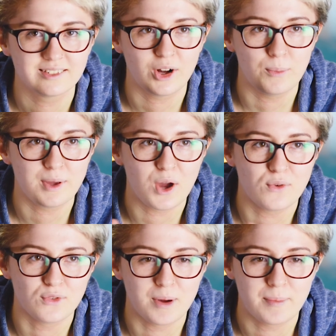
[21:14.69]
got me
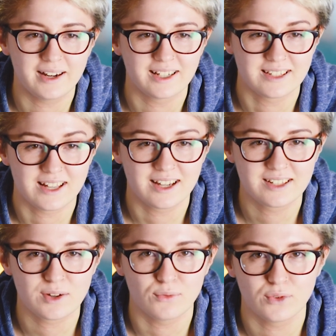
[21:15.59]
over my panic
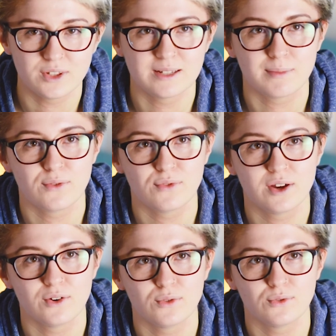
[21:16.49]
attacks, confronting my
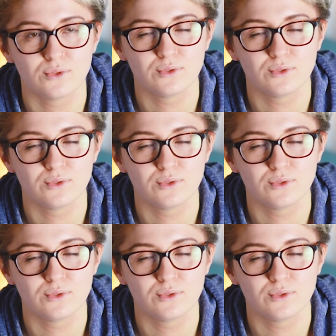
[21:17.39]
fear of